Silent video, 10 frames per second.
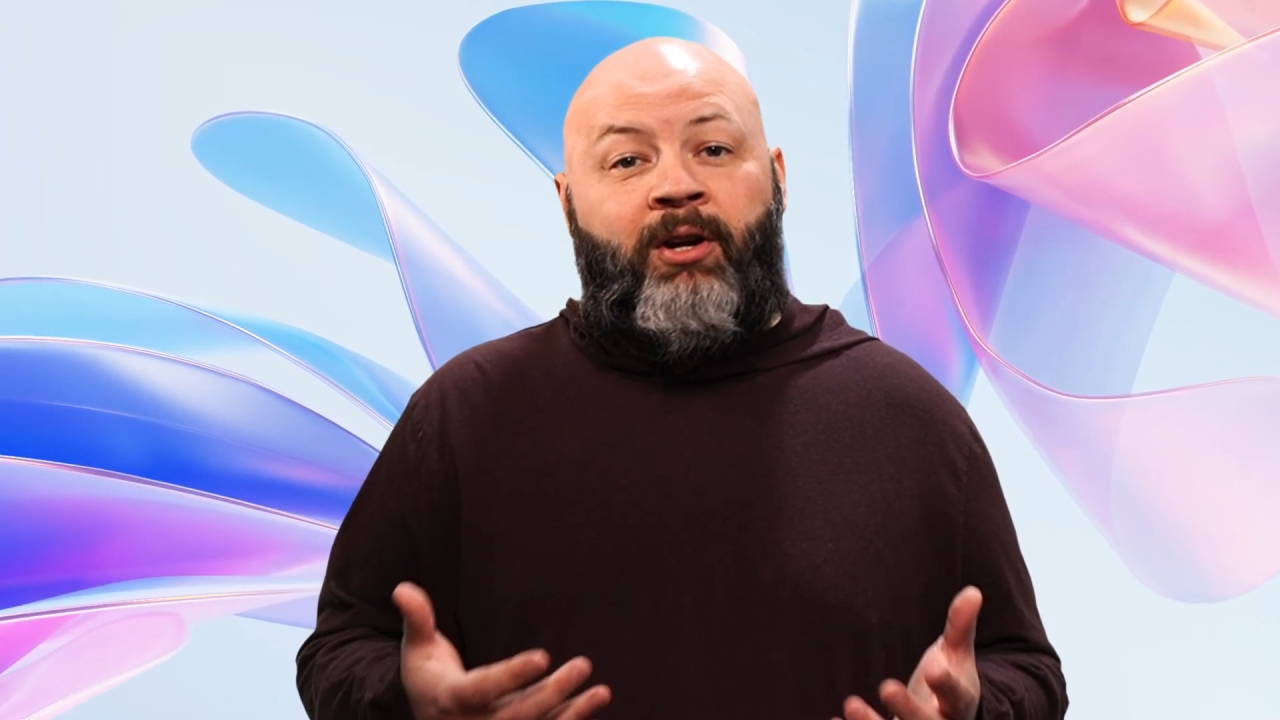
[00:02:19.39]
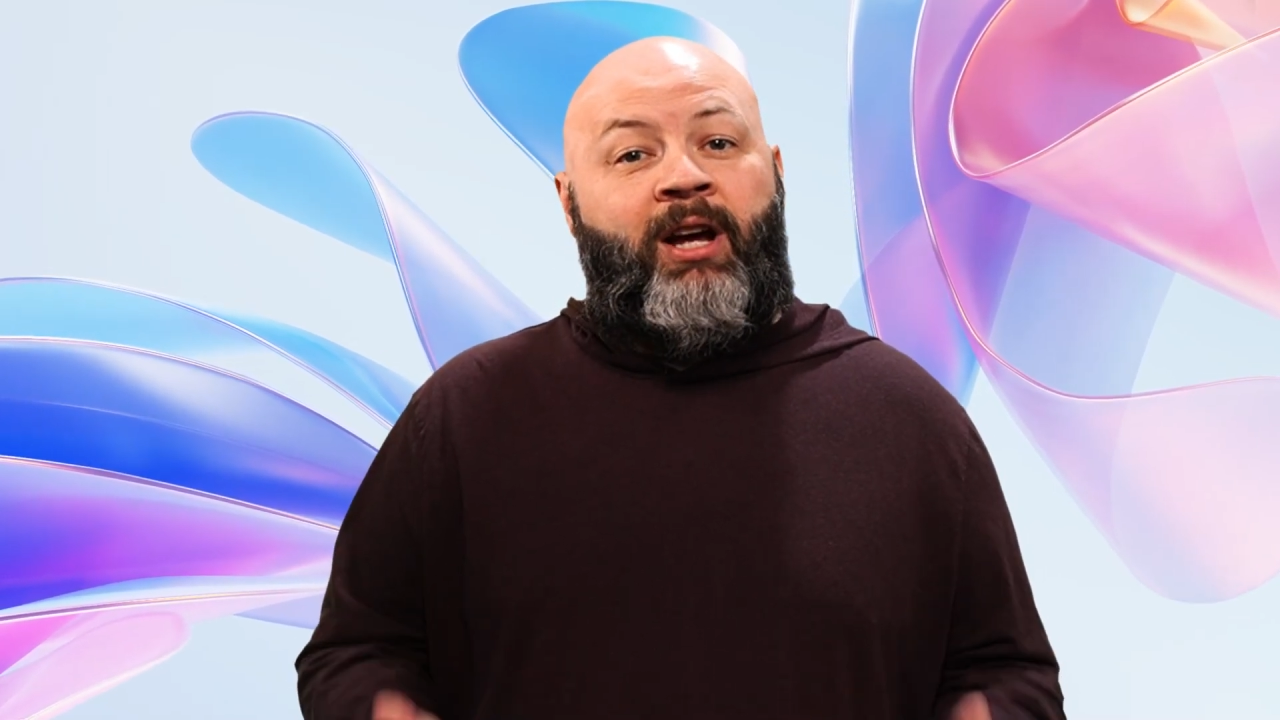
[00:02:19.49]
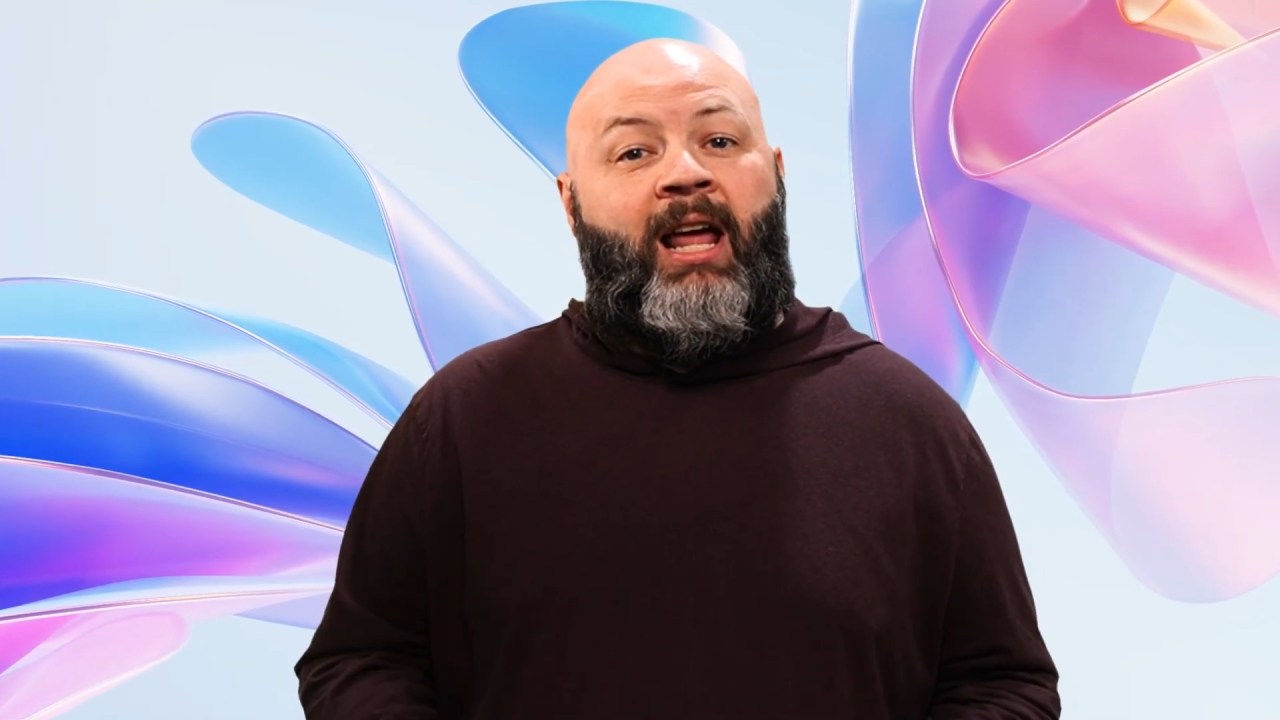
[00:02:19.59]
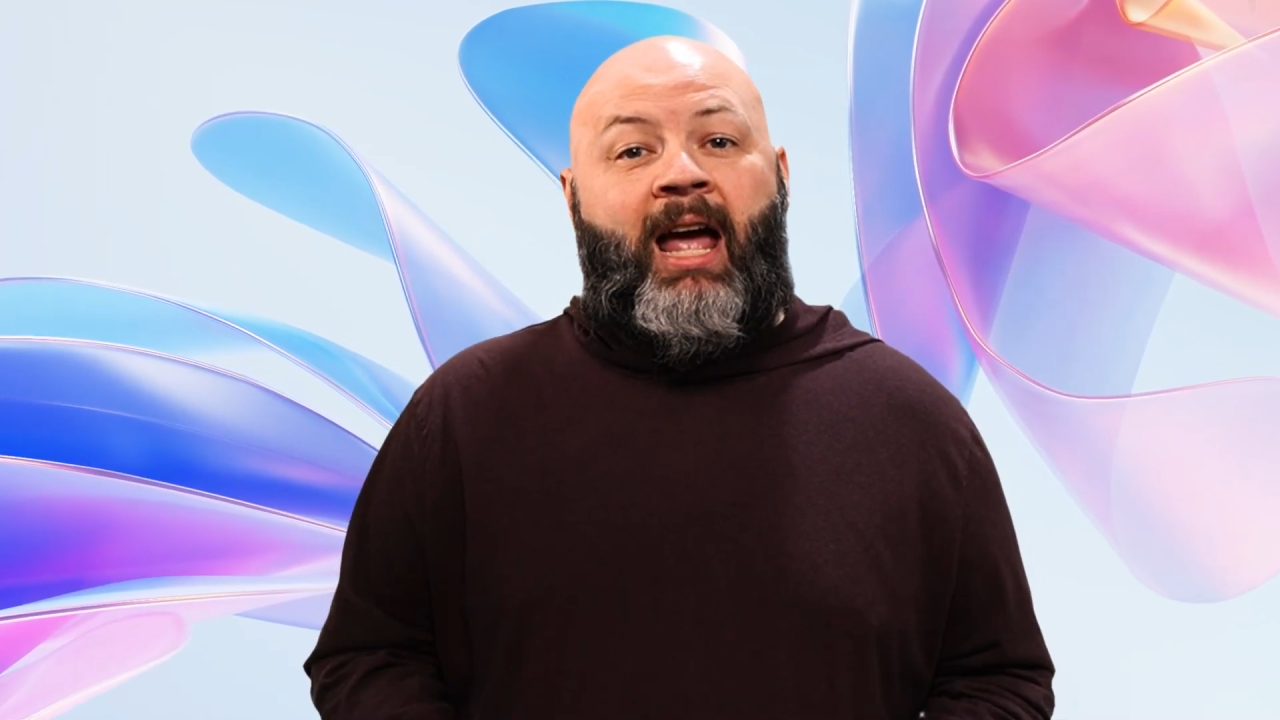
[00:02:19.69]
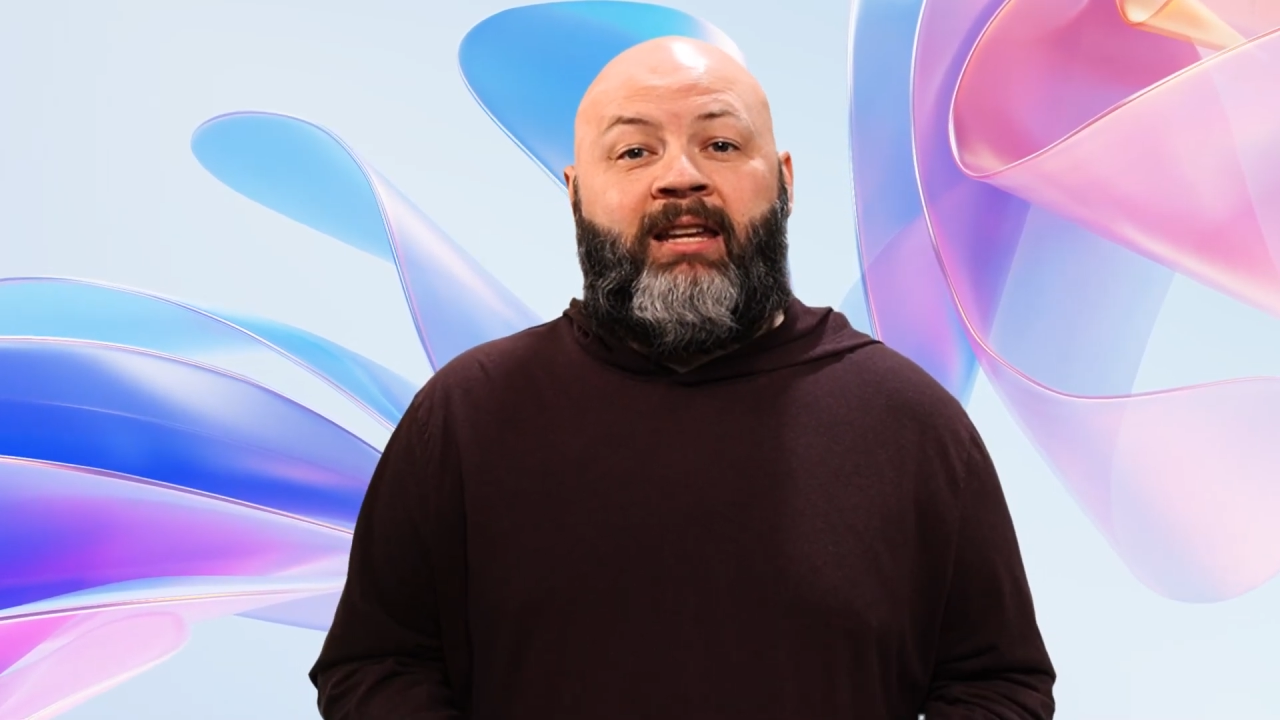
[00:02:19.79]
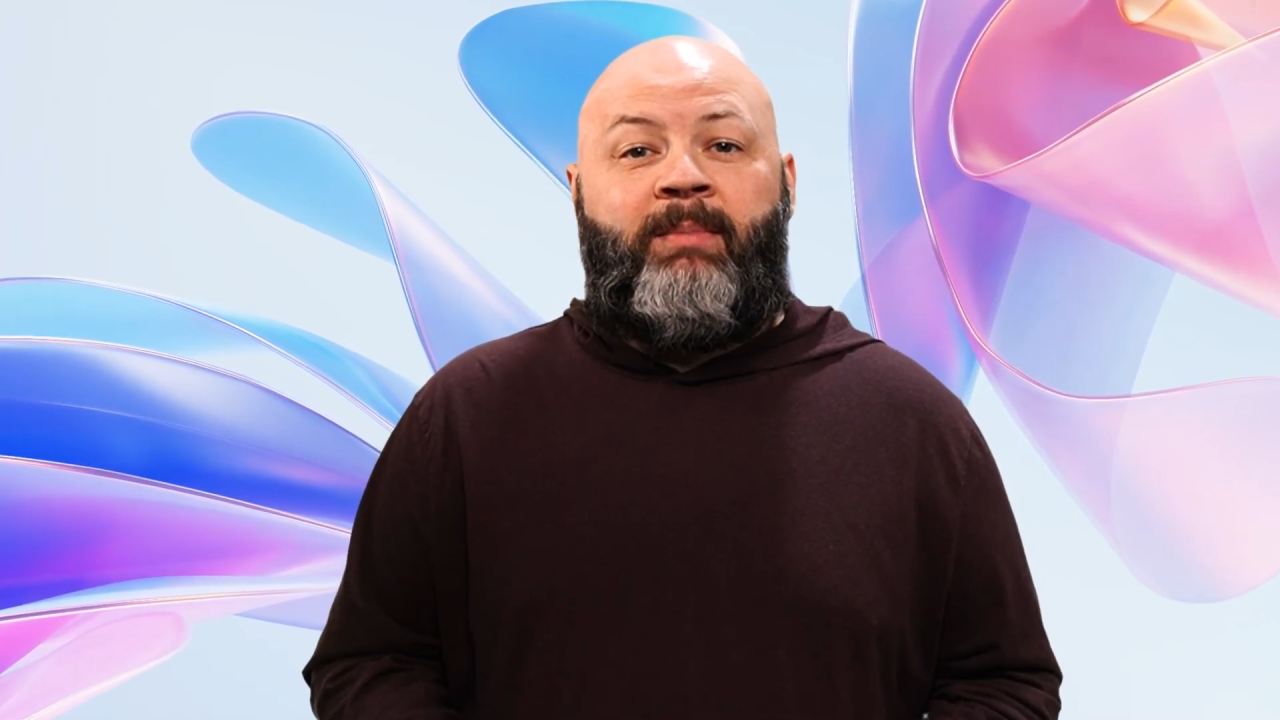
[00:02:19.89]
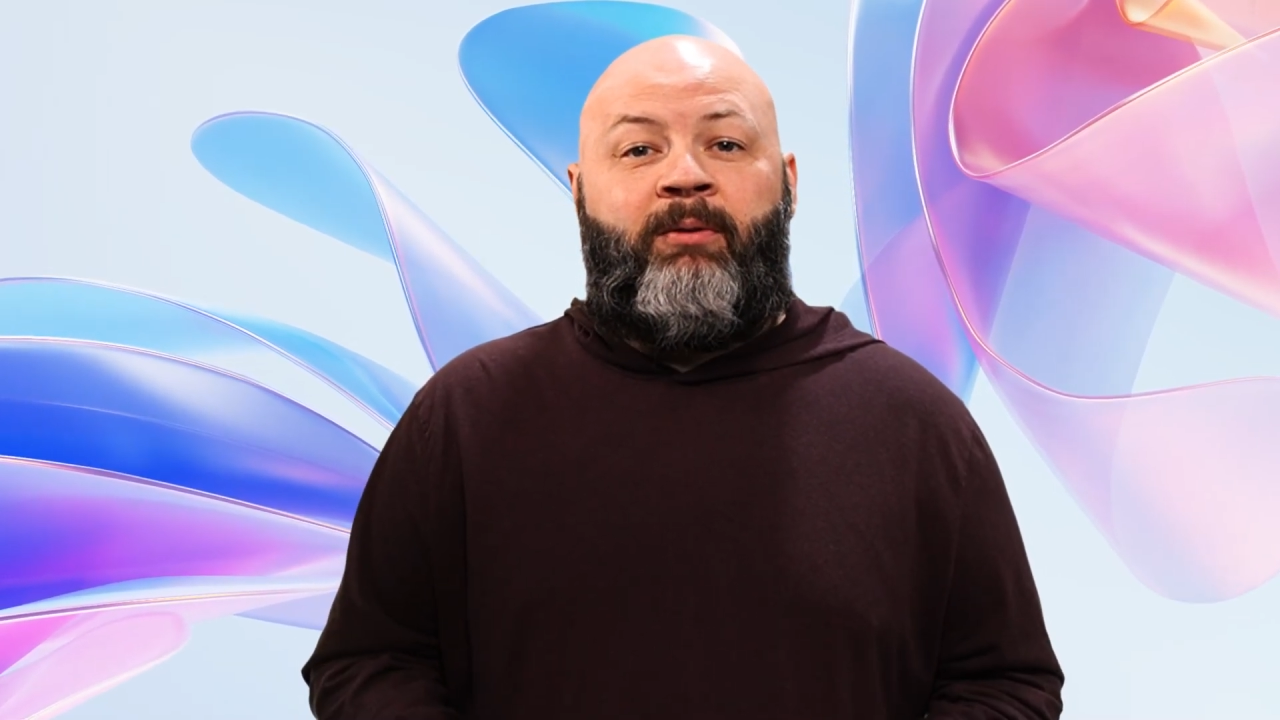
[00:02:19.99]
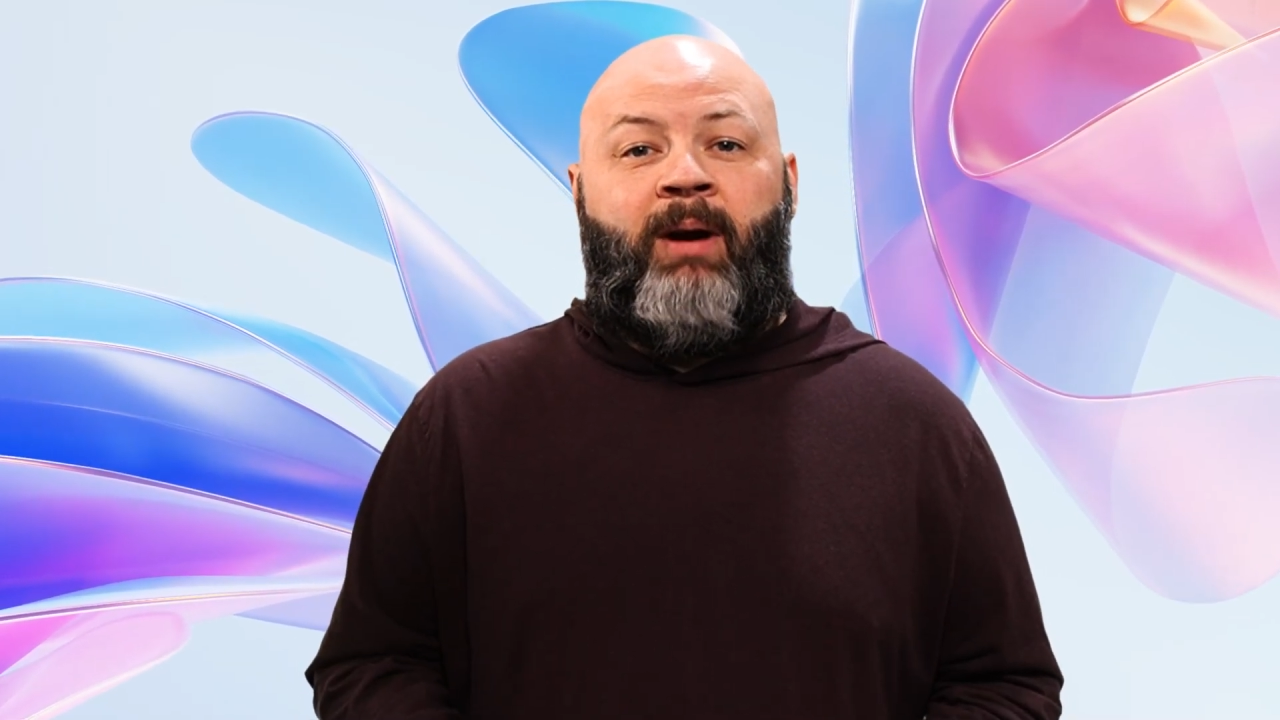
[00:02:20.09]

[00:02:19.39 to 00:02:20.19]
going to have to be